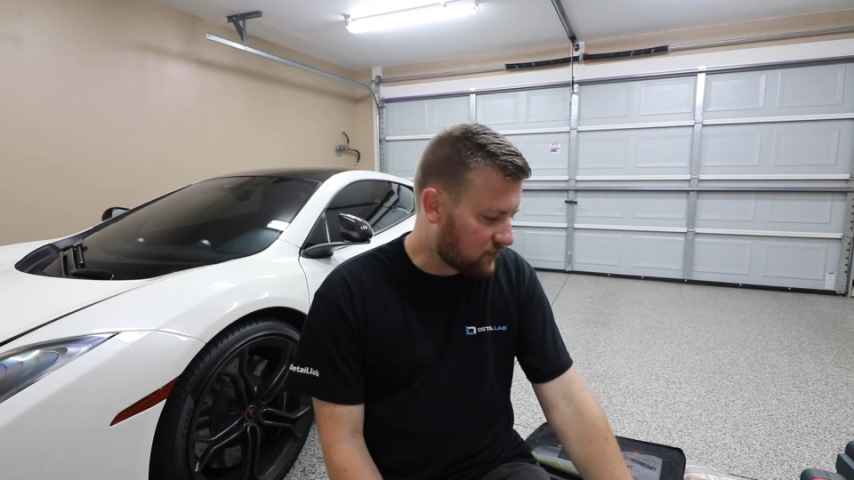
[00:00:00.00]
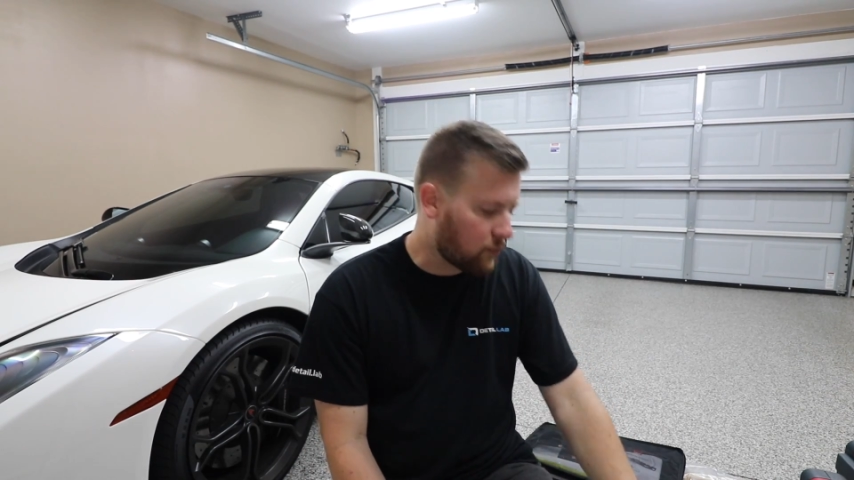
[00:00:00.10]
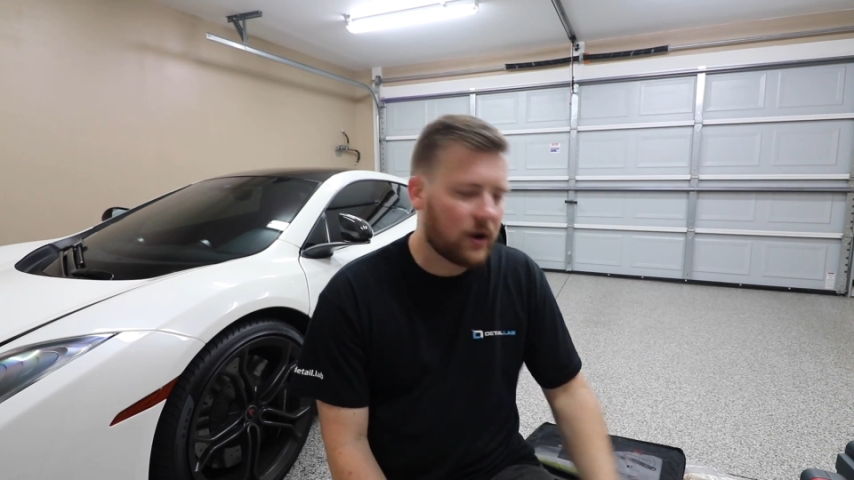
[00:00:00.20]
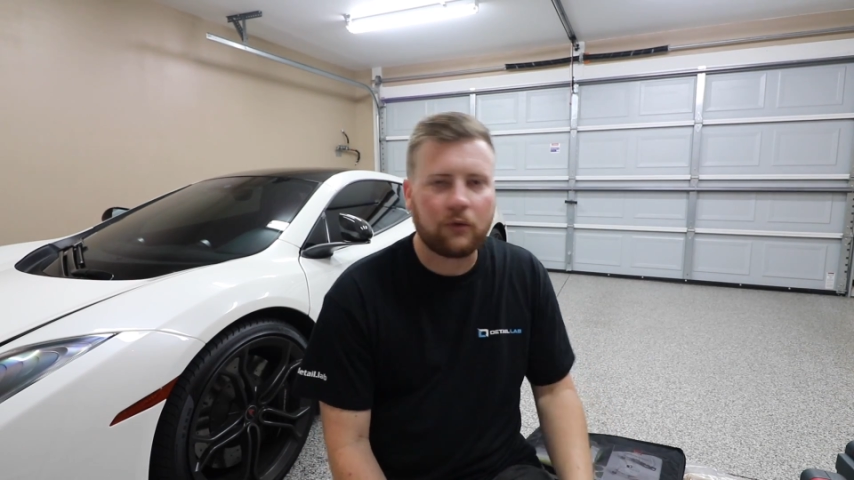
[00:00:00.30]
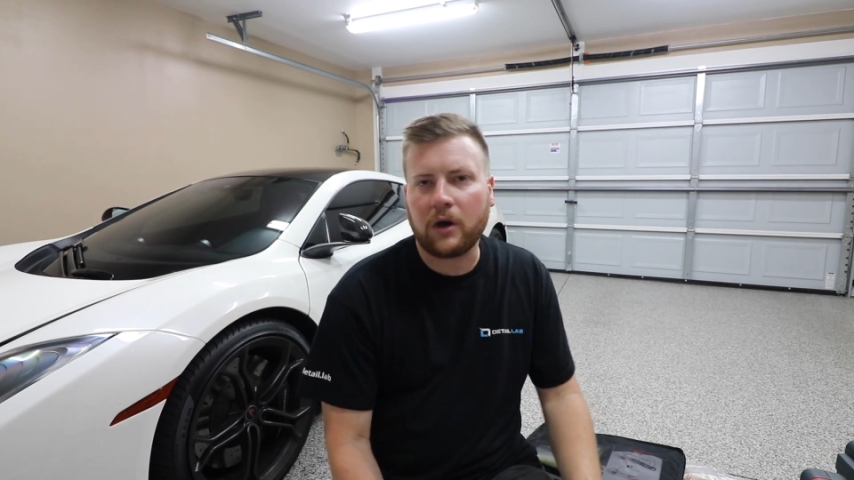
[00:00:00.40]

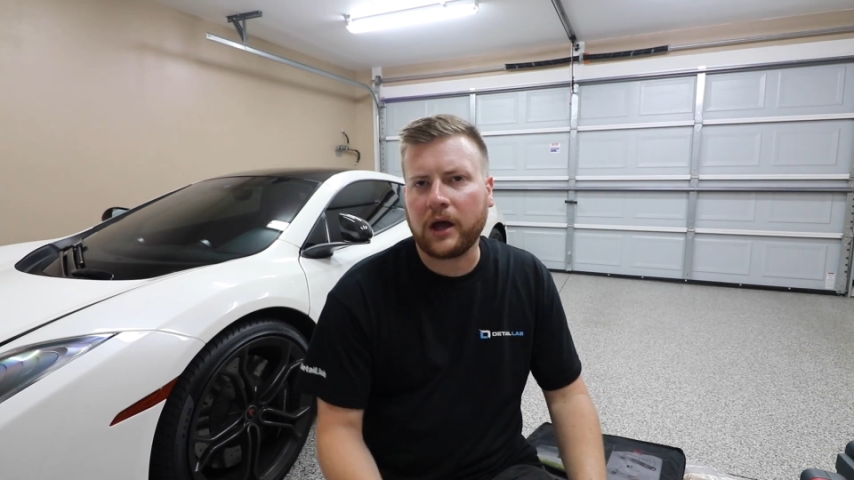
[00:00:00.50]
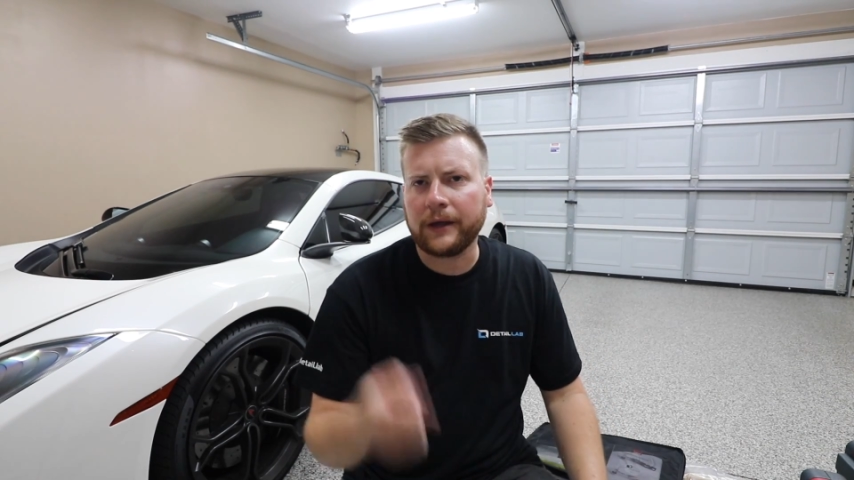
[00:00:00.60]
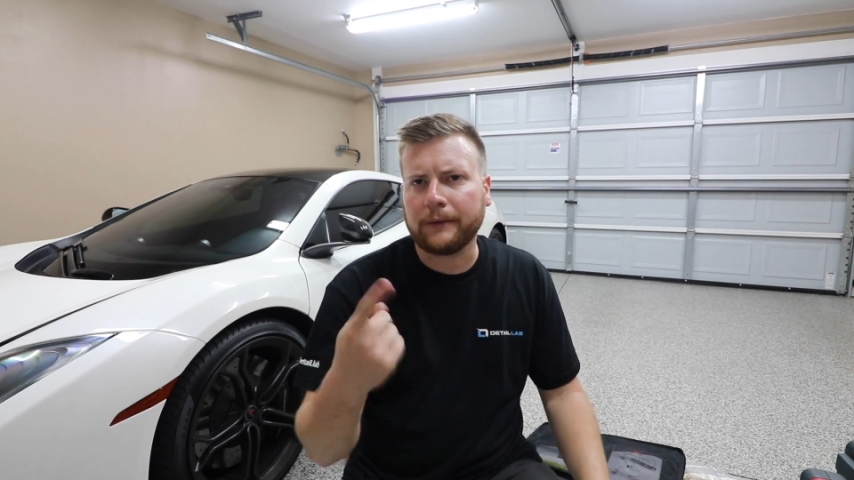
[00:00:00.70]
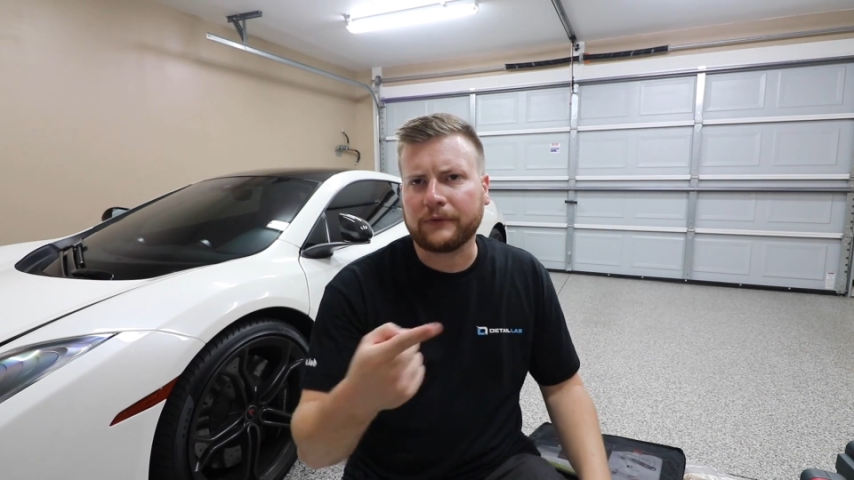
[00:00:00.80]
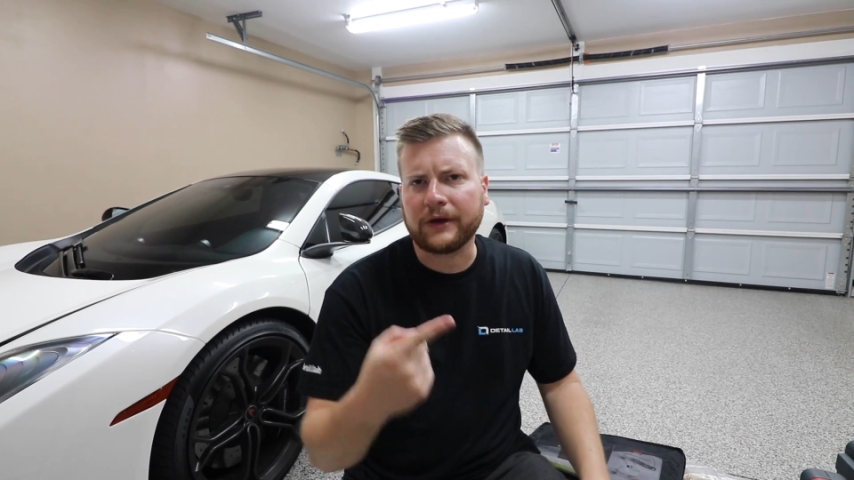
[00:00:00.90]
squared
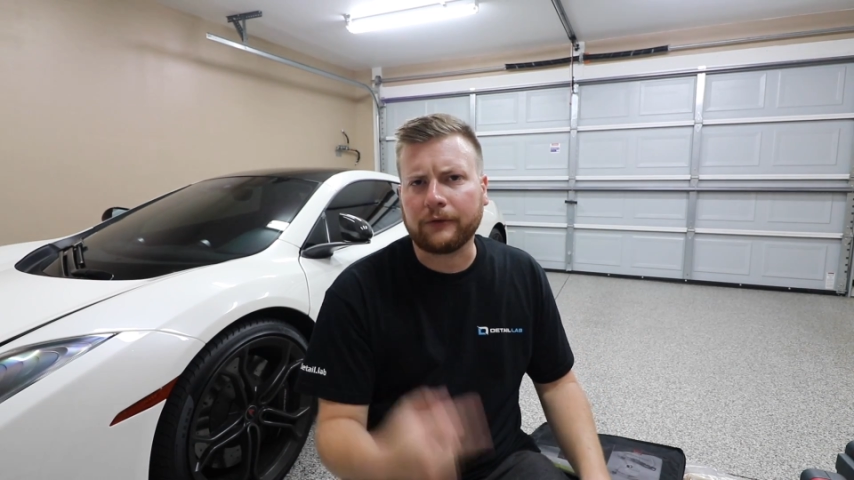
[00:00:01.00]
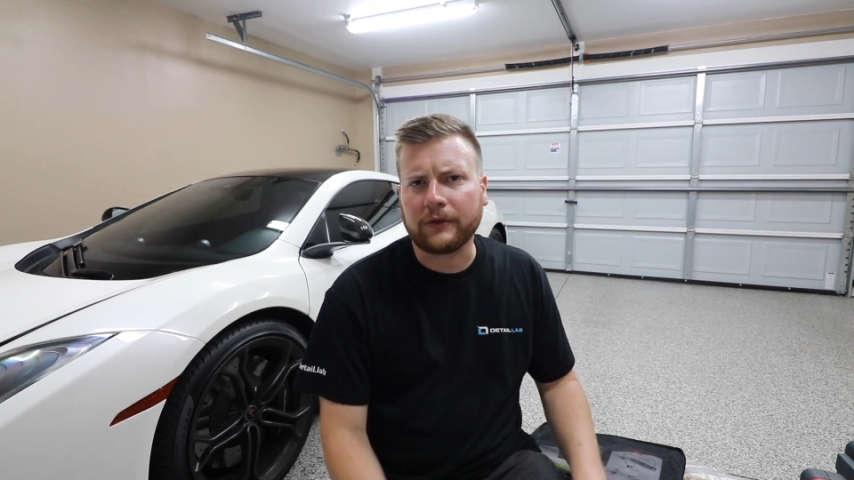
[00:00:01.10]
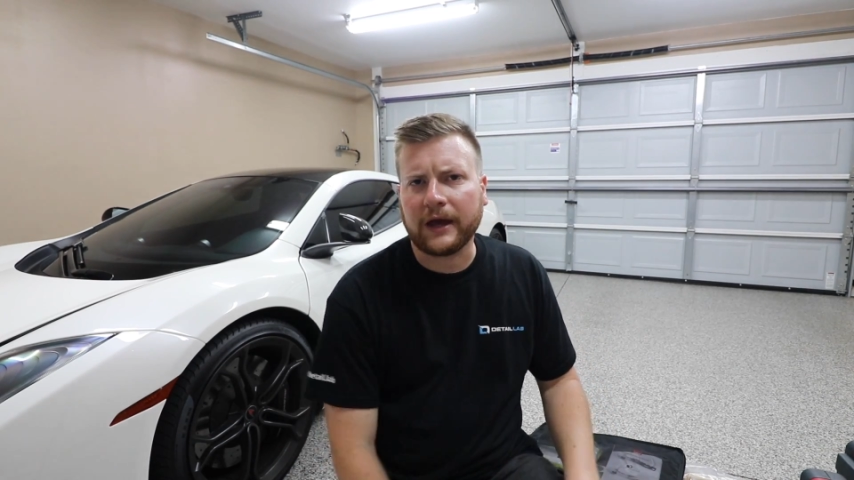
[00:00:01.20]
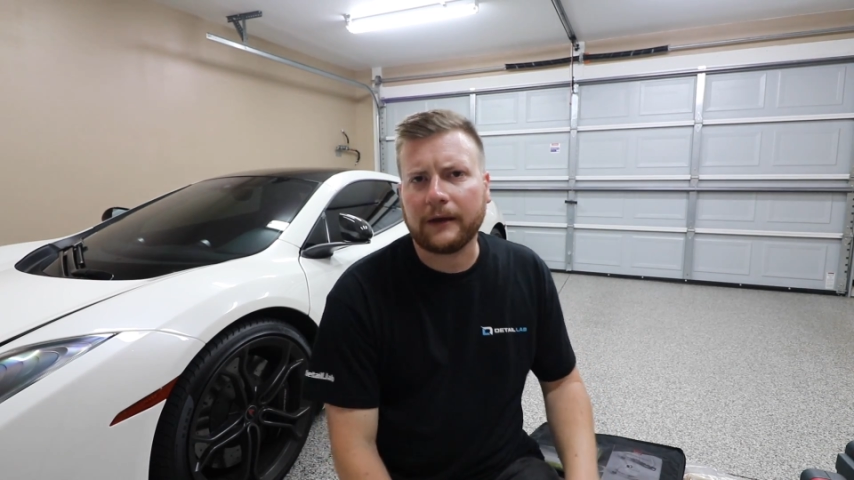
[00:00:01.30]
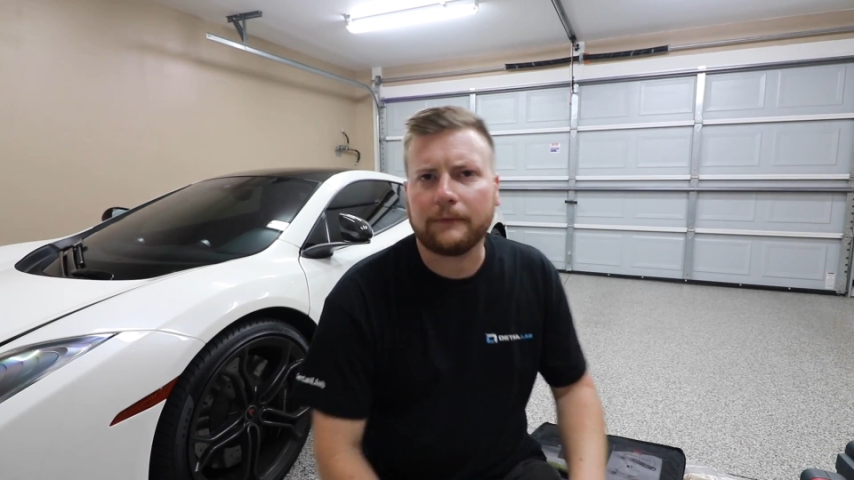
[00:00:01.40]
away. We'll take a
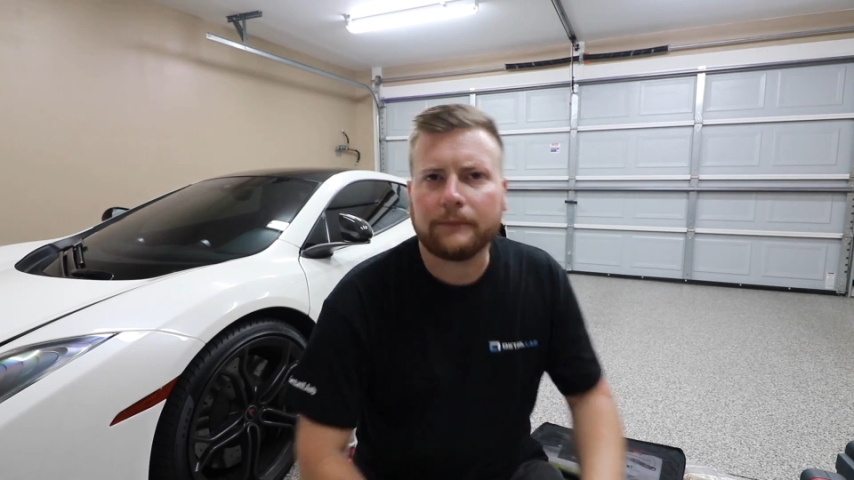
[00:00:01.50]
look at that.